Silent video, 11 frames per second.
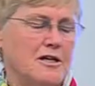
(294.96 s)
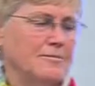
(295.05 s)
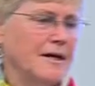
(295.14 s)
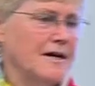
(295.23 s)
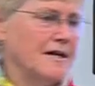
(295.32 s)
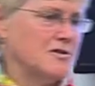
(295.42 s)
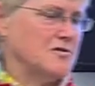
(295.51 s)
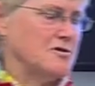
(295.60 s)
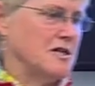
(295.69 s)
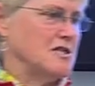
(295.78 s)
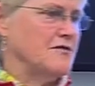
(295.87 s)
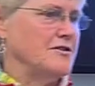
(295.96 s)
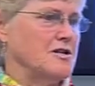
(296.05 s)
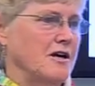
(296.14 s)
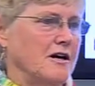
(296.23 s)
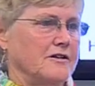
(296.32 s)
and applied exercise
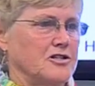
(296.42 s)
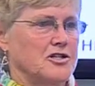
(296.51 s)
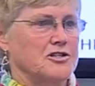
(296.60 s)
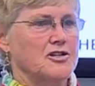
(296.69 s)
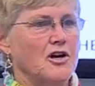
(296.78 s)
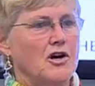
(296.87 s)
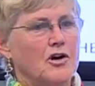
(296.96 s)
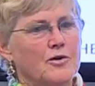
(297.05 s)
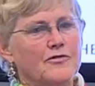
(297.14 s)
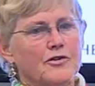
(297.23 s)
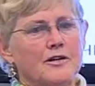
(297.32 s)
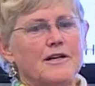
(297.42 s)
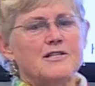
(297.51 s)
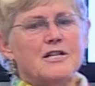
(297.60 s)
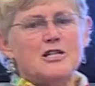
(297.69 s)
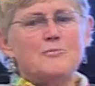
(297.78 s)
physiologists, we've
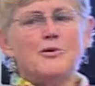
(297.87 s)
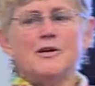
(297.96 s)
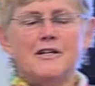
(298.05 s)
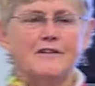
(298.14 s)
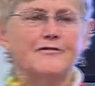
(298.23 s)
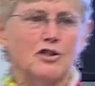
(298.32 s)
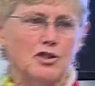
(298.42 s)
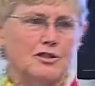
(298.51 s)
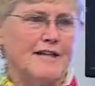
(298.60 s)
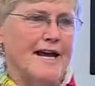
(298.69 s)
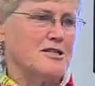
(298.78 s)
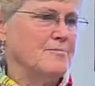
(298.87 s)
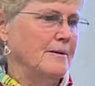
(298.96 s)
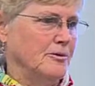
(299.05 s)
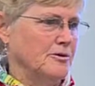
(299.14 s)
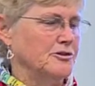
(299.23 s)
realized it's pretty difficult to ask
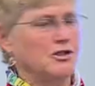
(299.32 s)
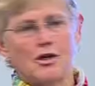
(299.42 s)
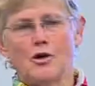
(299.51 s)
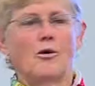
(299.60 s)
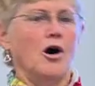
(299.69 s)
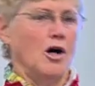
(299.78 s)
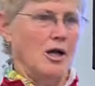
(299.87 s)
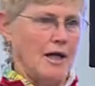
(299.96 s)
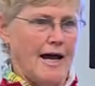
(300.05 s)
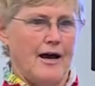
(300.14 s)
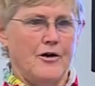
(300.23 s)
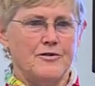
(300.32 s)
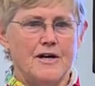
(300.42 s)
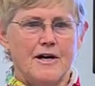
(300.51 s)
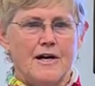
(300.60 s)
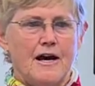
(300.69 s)
people to go all out
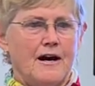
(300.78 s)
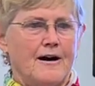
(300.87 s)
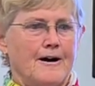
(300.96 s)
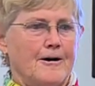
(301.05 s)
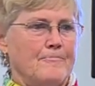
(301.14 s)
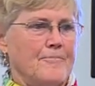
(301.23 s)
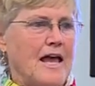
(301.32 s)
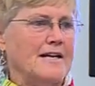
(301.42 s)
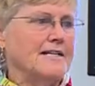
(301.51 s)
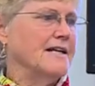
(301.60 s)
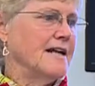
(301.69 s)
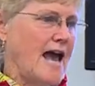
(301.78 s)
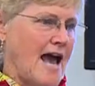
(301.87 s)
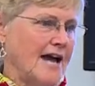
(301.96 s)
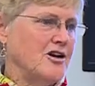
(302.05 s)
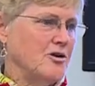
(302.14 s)
and to get
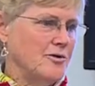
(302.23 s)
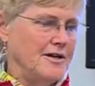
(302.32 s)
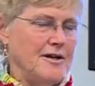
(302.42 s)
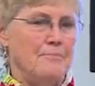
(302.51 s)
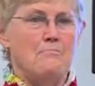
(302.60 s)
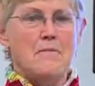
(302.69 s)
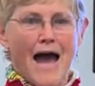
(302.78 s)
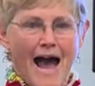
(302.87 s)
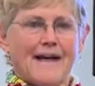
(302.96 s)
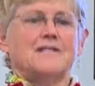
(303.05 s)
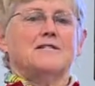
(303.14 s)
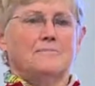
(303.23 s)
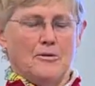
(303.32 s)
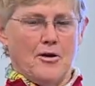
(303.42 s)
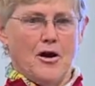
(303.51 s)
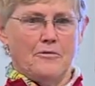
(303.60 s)
accurate
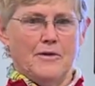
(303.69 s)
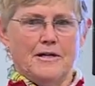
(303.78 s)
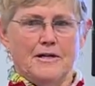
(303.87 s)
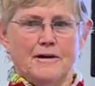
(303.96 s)
maximum heart rate